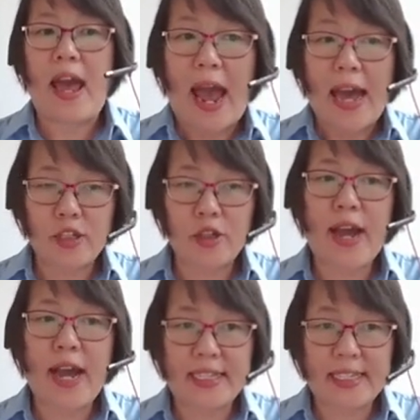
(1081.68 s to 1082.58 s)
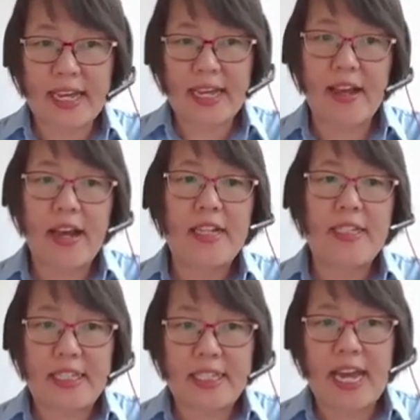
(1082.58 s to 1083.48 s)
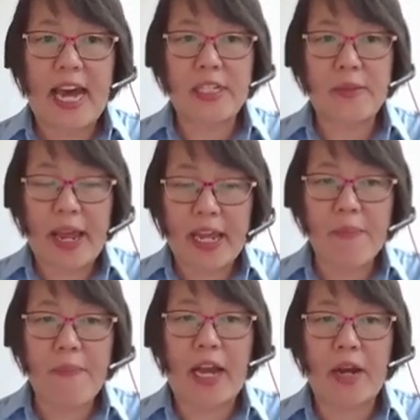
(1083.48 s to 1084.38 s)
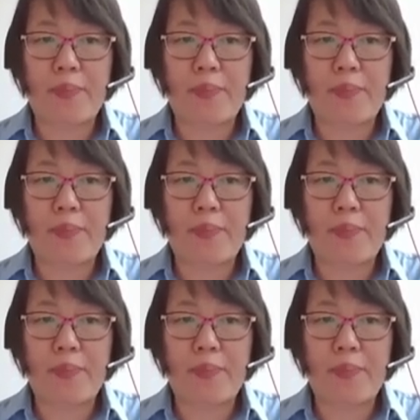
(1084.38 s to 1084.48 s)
As you can see, the GS piggyback